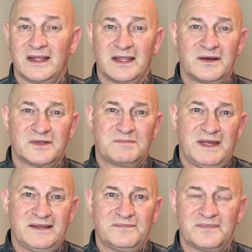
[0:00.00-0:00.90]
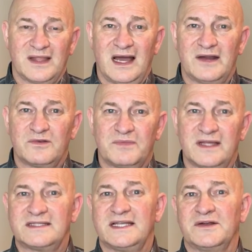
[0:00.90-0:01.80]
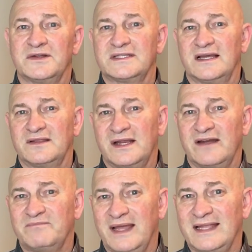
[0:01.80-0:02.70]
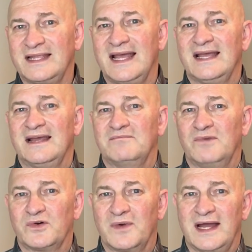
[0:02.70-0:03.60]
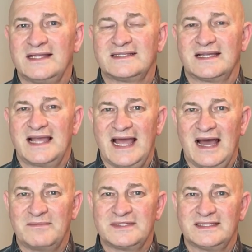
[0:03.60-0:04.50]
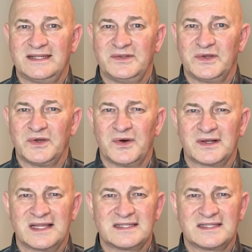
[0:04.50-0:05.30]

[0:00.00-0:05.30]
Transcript: You know, it's been 100 plus years that there have been motorized cabs in New York.